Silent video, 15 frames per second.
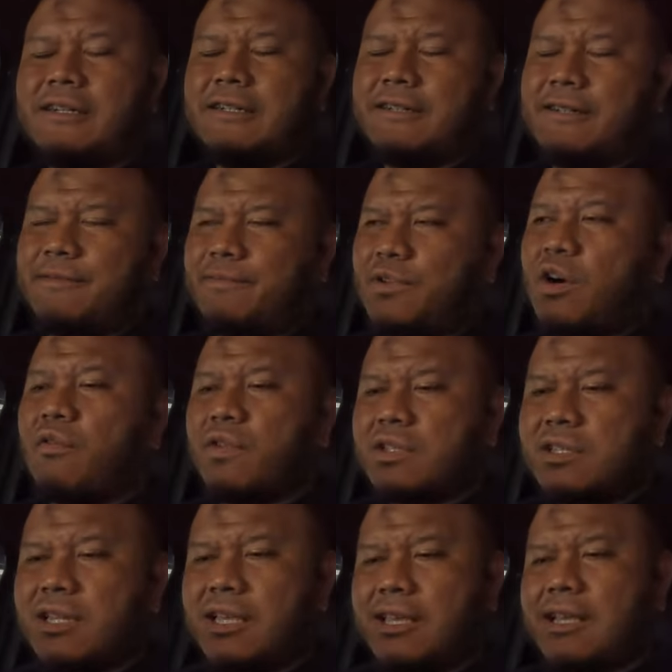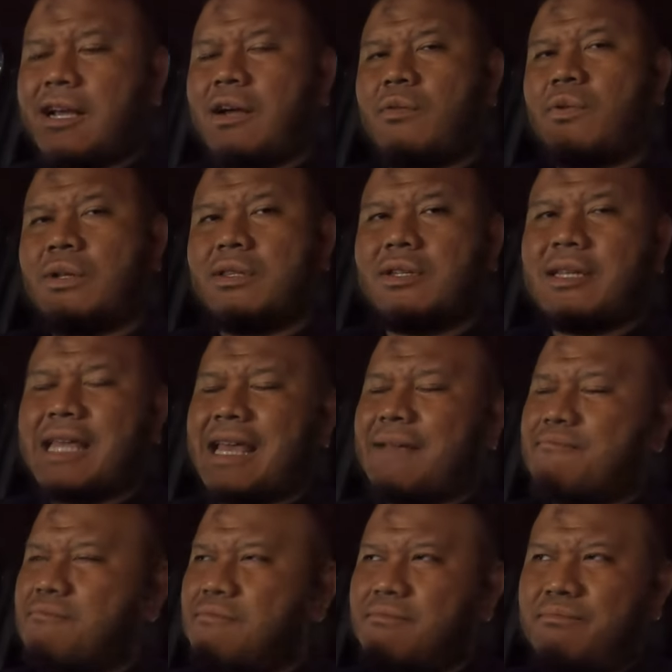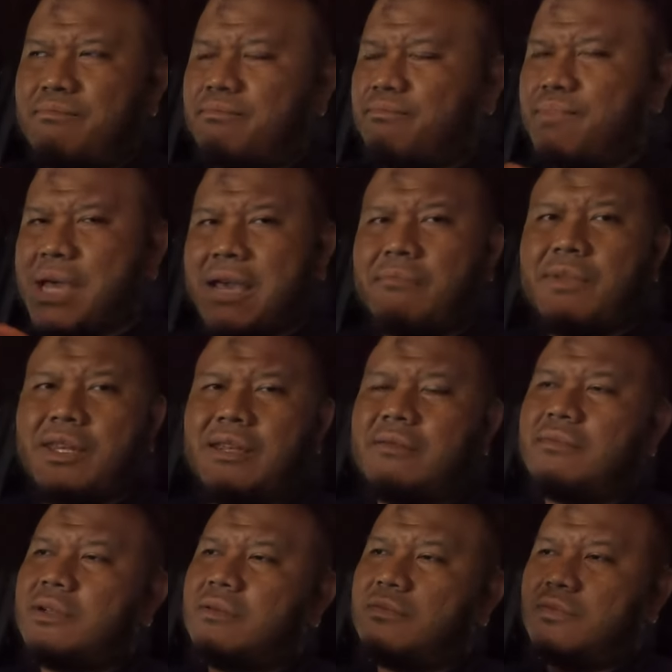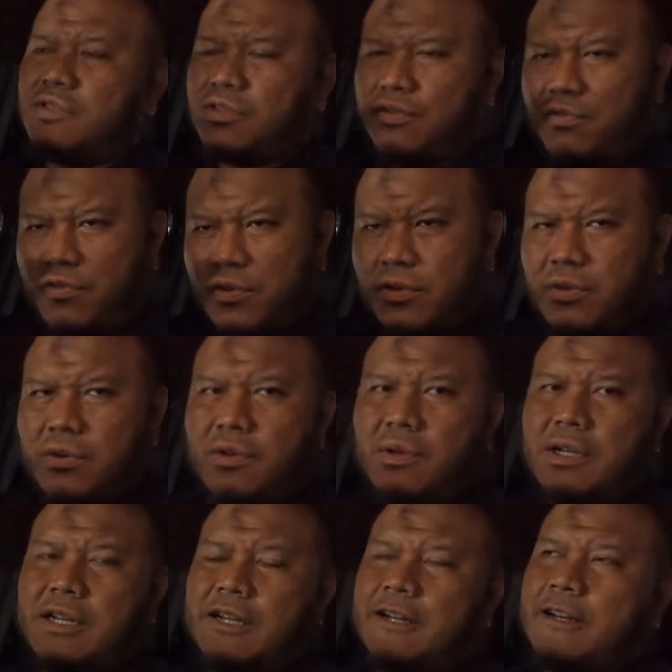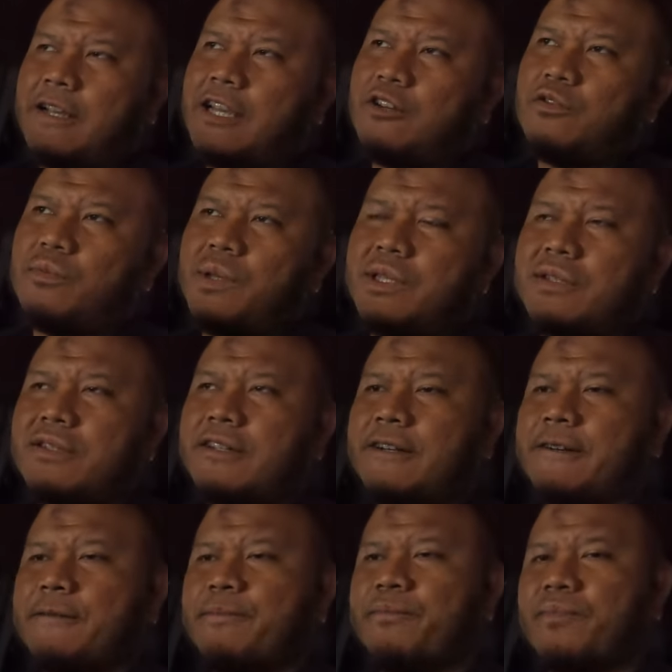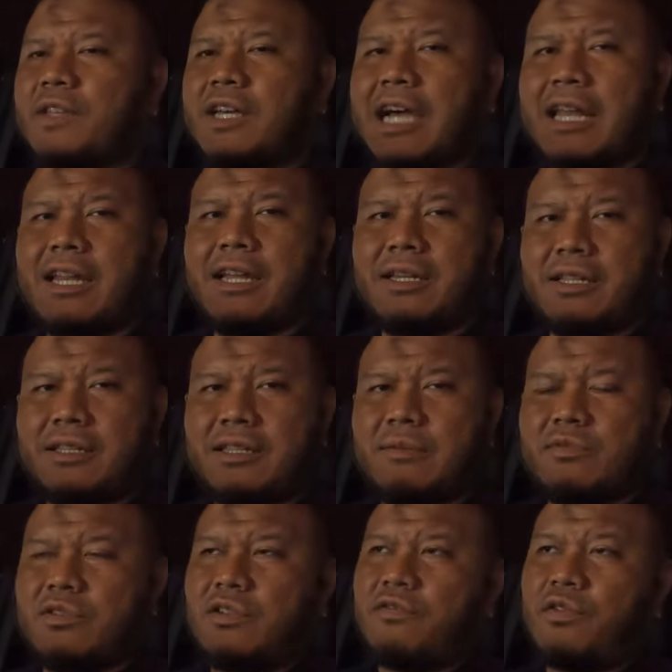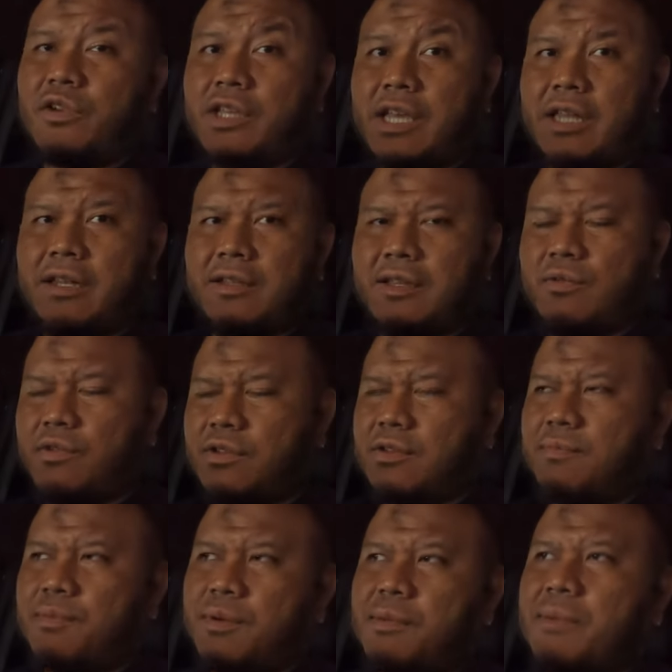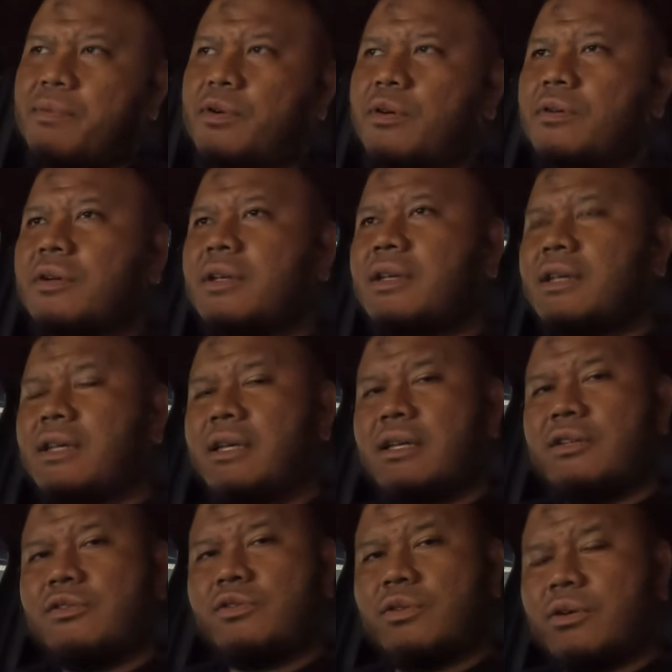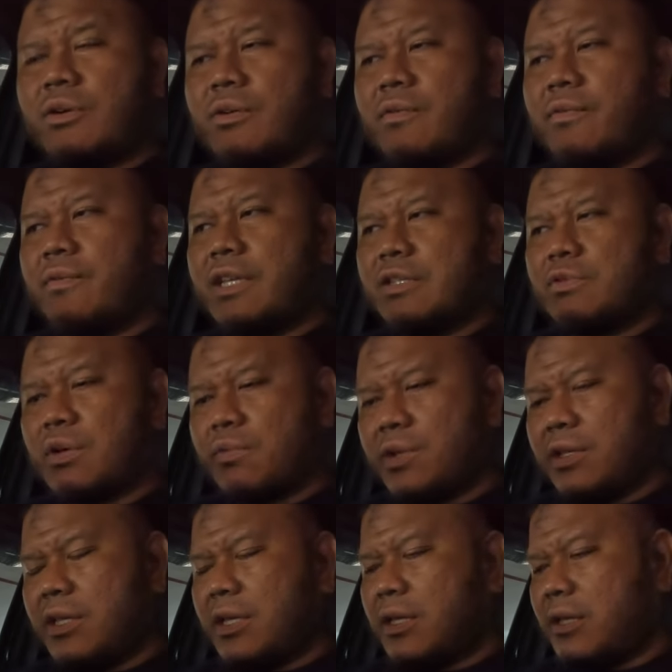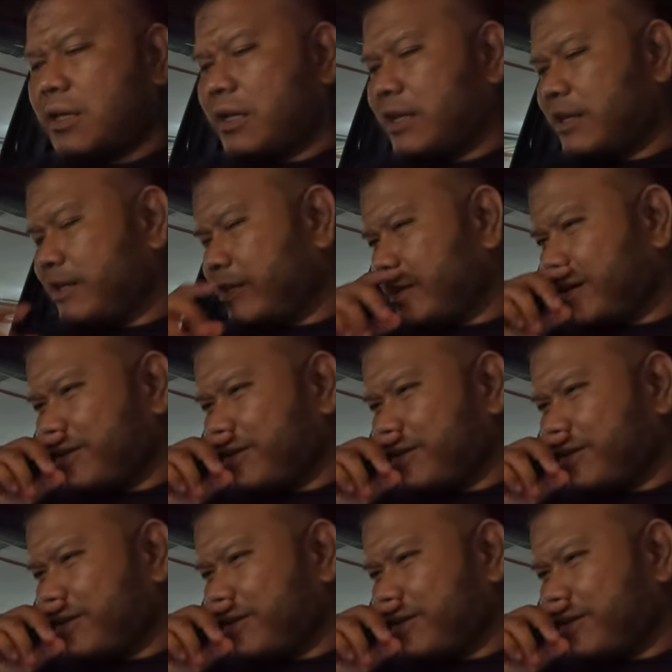Obviously, I wanted bare minimum was to follow Adobe's guideline in terms of 4K editing with Premiere Pro. So that's what we did. And